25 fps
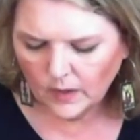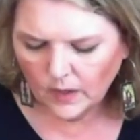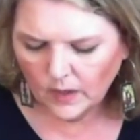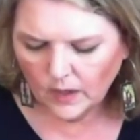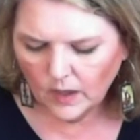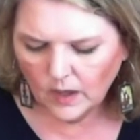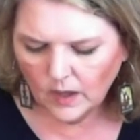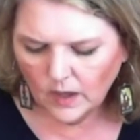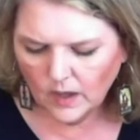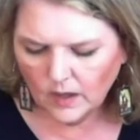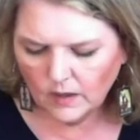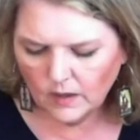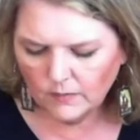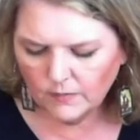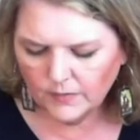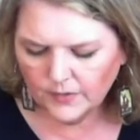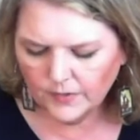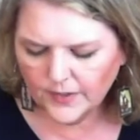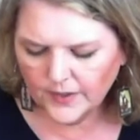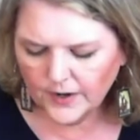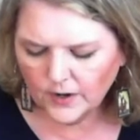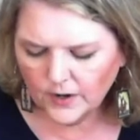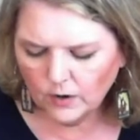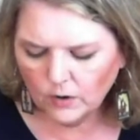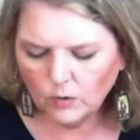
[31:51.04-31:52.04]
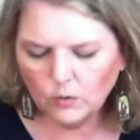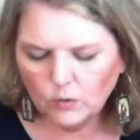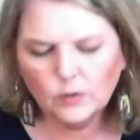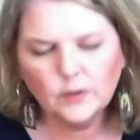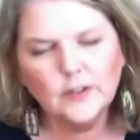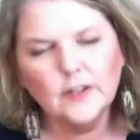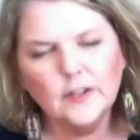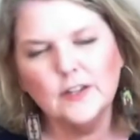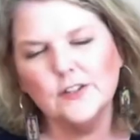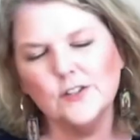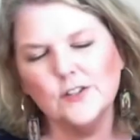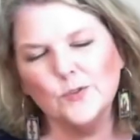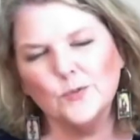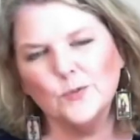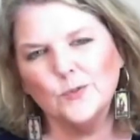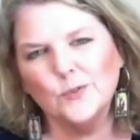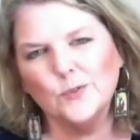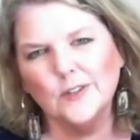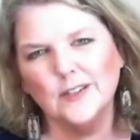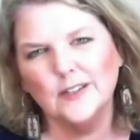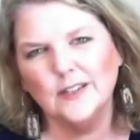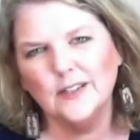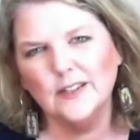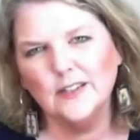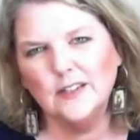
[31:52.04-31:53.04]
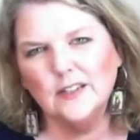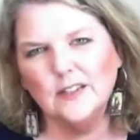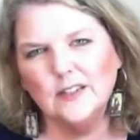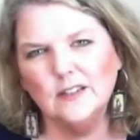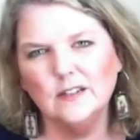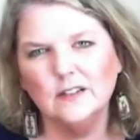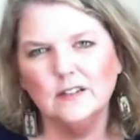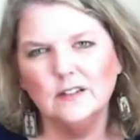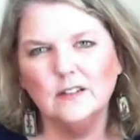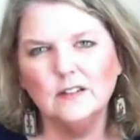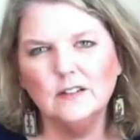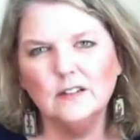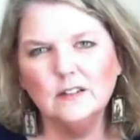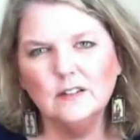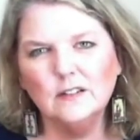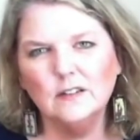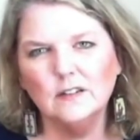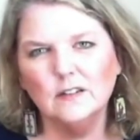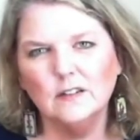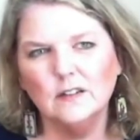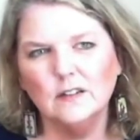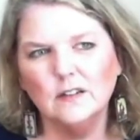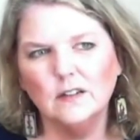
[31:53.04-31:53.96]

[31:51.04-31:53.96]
that only is really healed